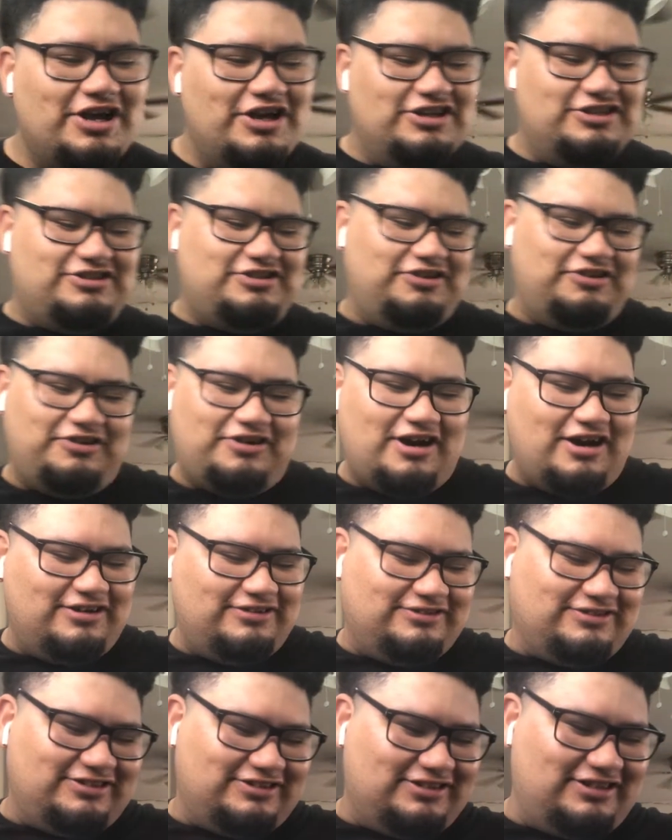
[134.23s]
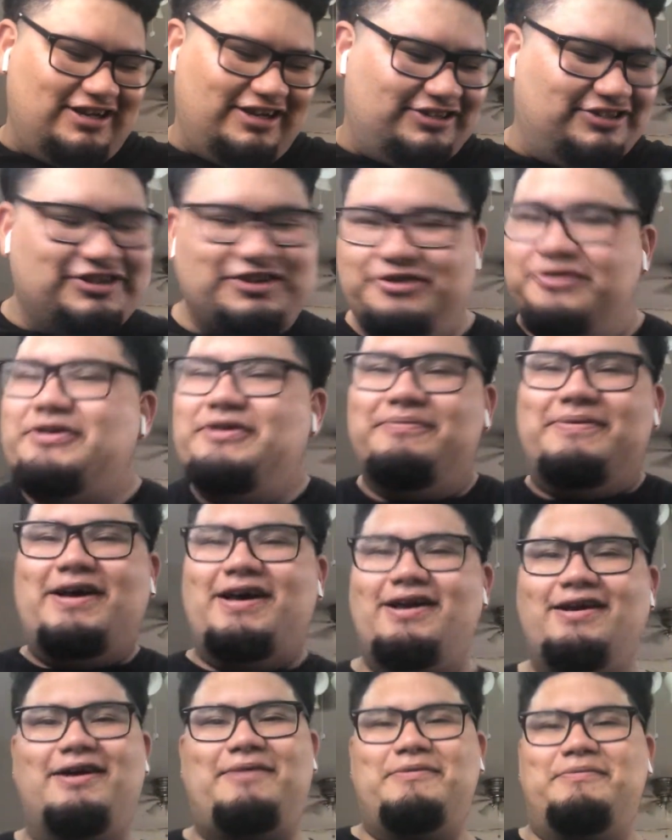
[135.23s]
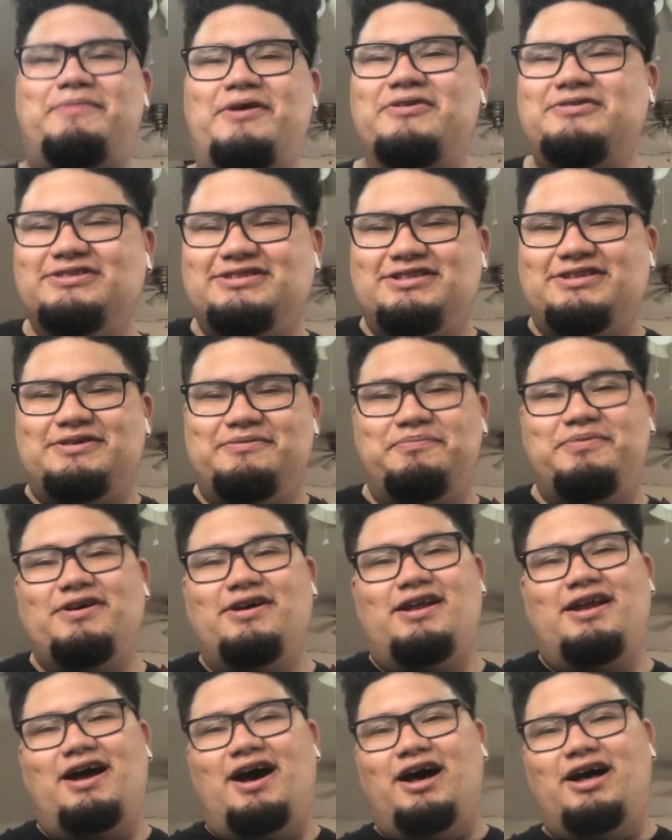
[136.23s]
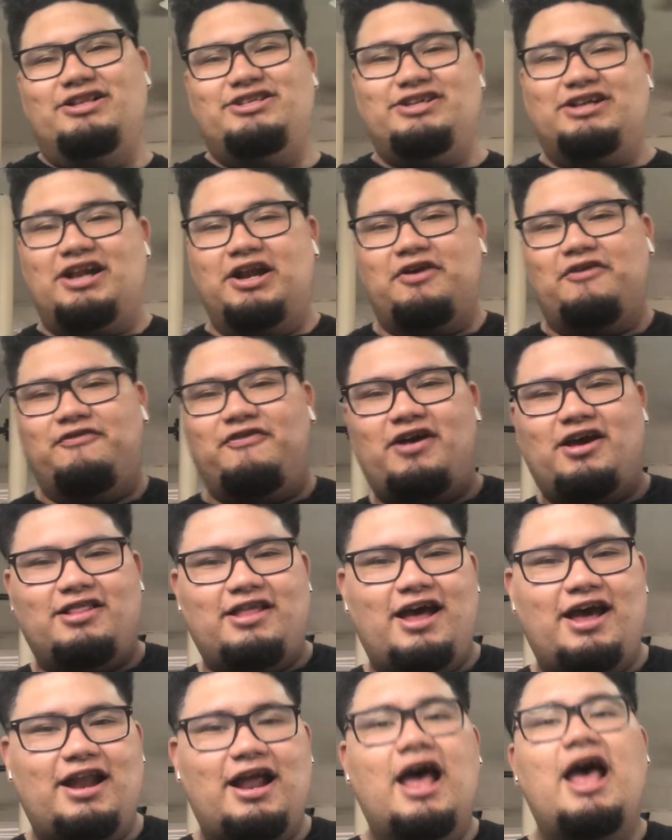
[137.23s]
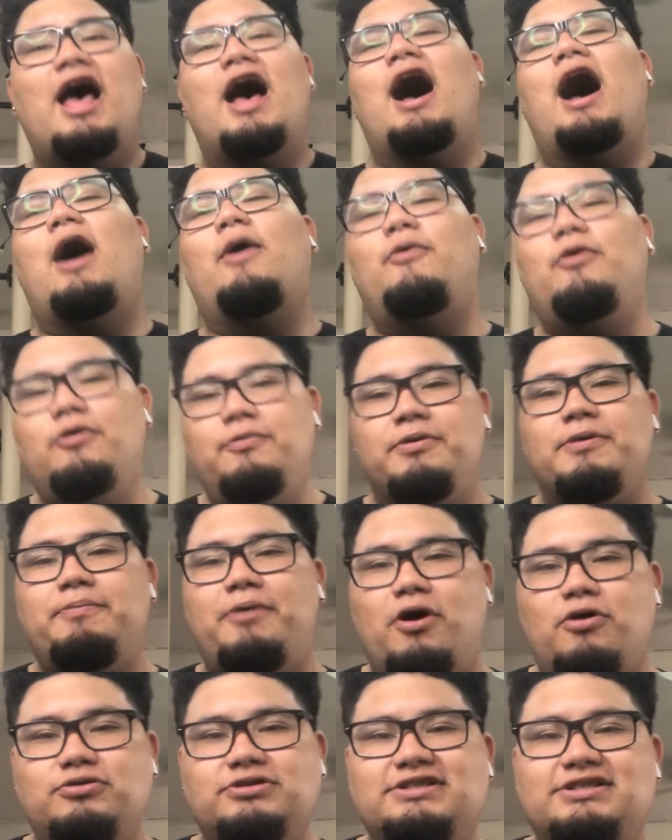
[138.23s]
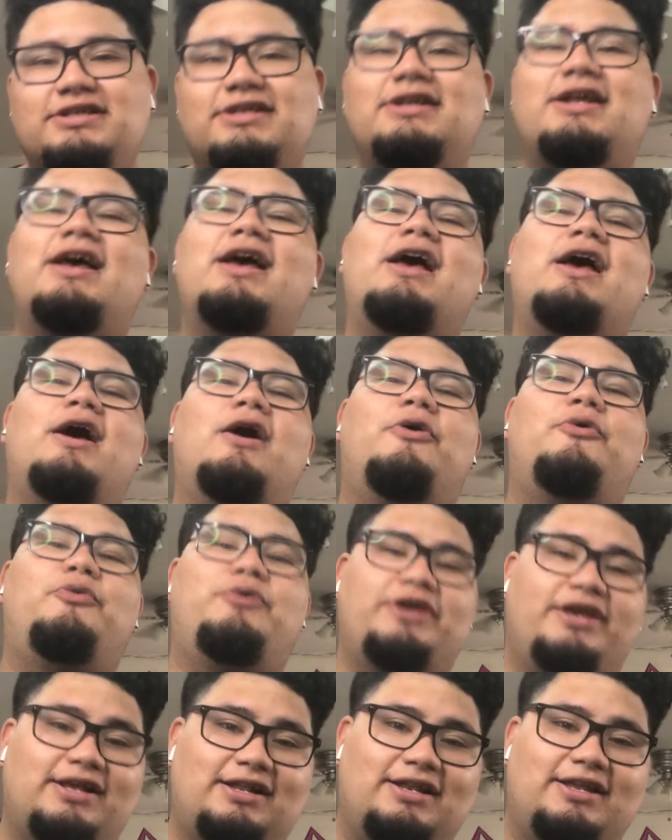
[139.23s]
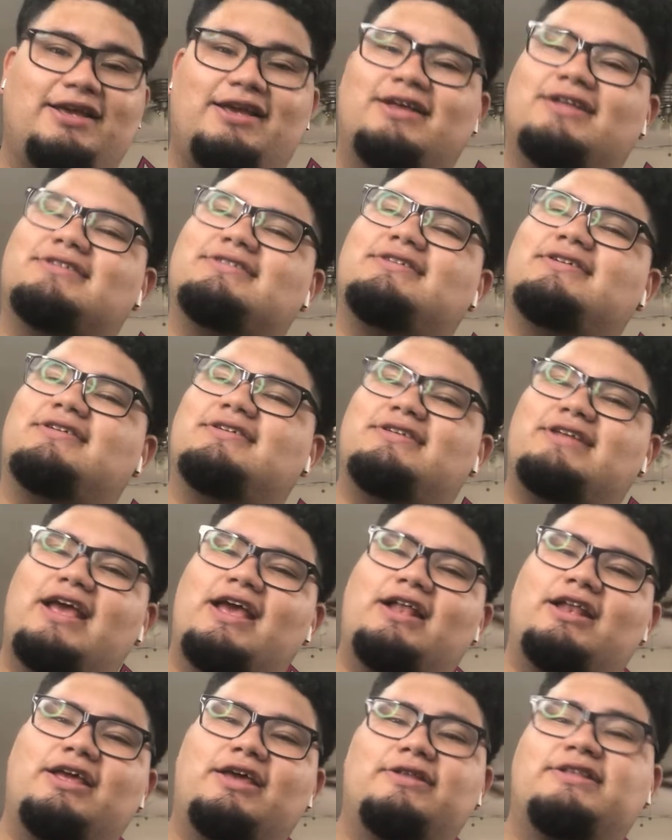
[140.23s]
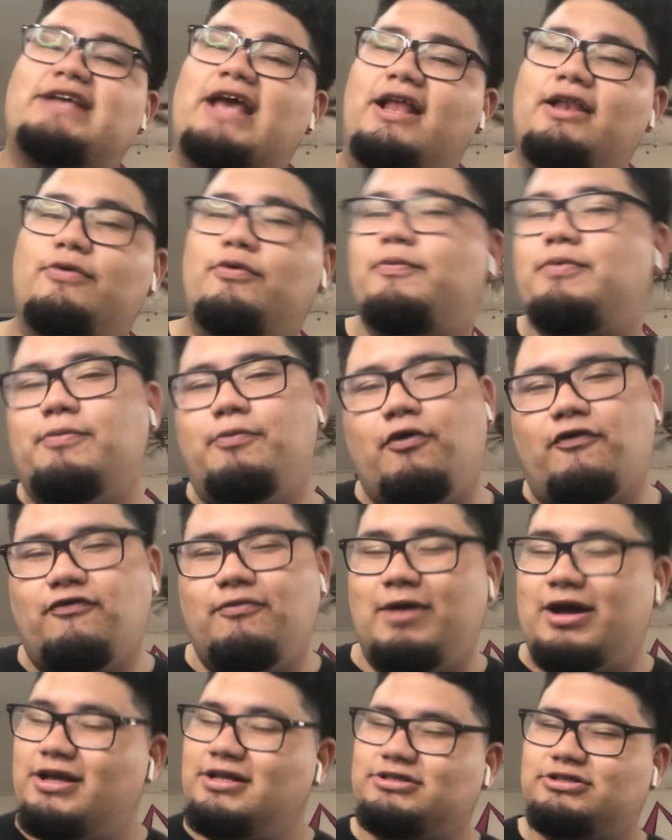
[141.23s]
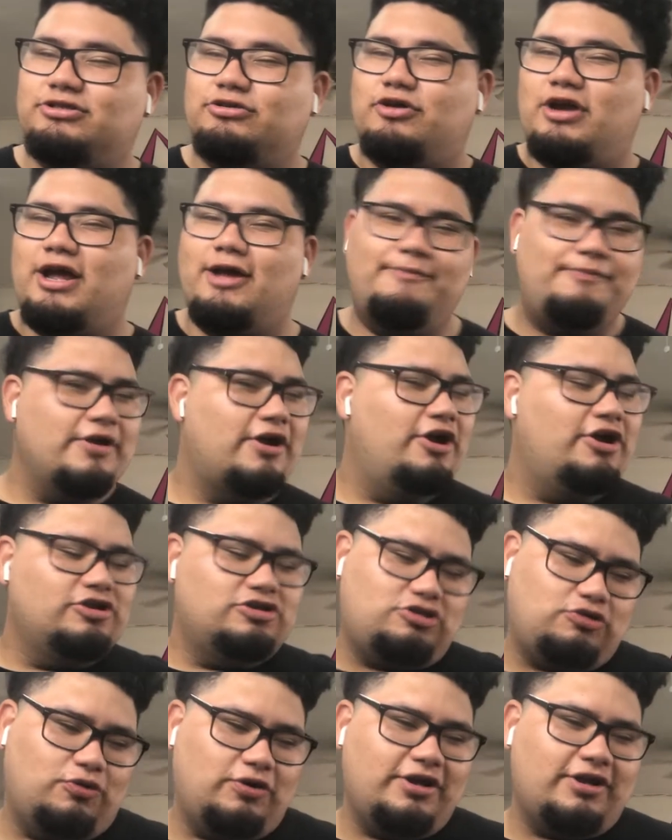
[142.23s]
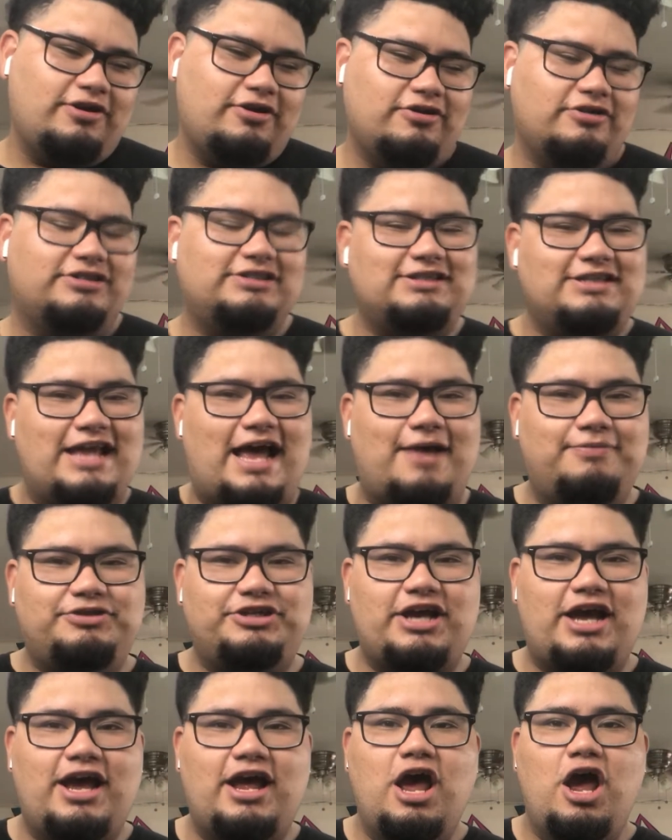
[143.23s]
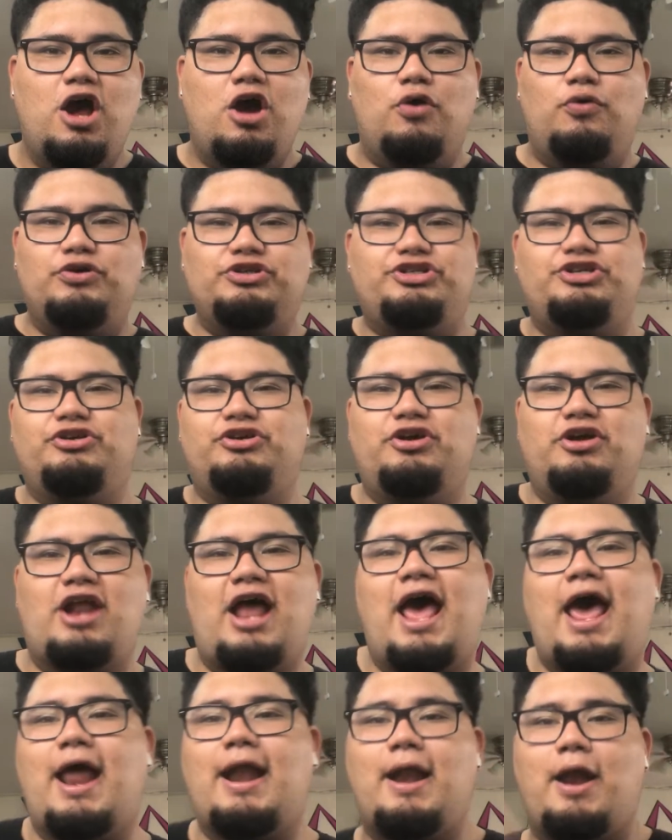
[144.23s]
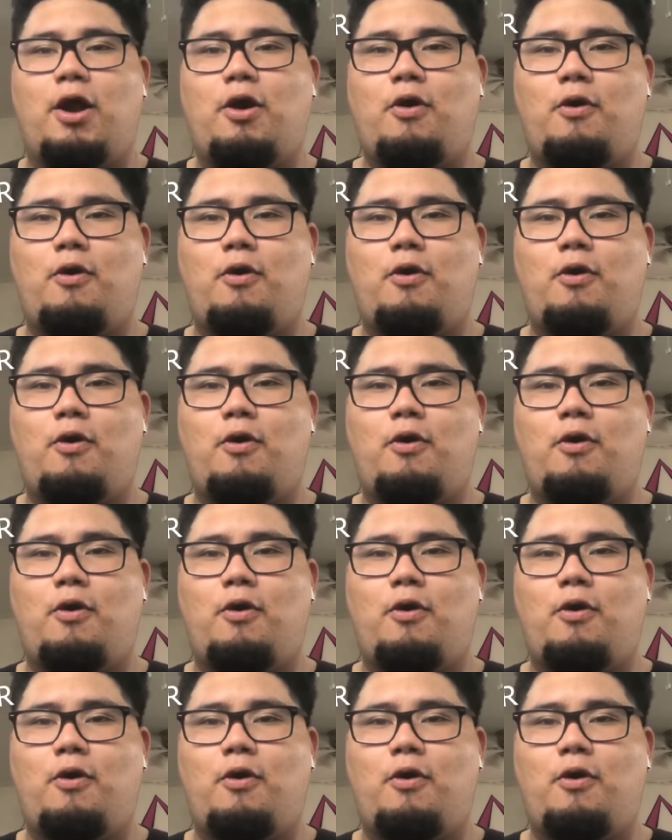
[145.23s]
So I was just like, screw it, man, I'm gonna post it. But to clarify that, I will be posting weekly instead of daily. Daily will be more for my Instagram, Twitter, Snapchat, which you could add.